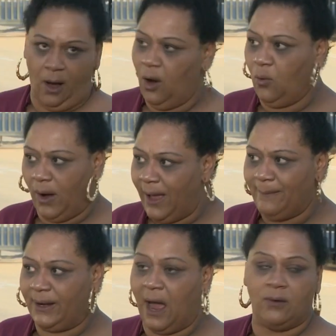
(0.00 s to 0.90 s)
center.
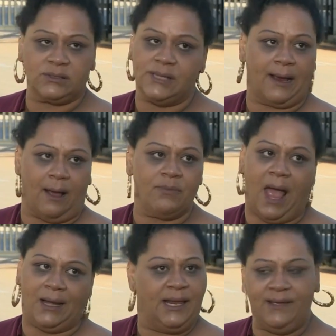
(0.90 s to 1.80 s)
But I was like, I'm
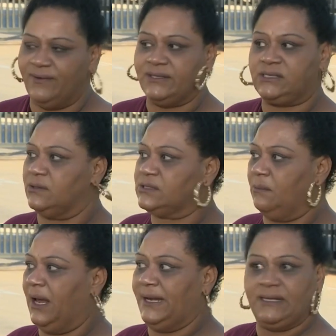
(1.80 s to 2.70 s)
not leaving until
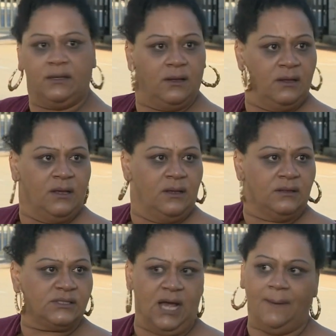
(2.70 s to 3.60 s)
somebody
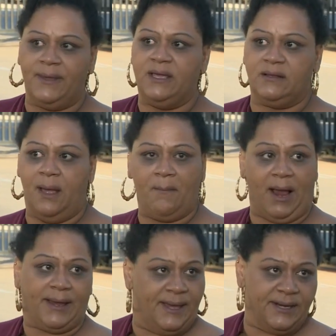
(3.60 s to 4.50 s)
tell me that my
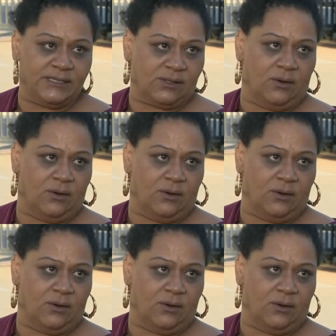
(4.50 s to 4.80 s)
kid is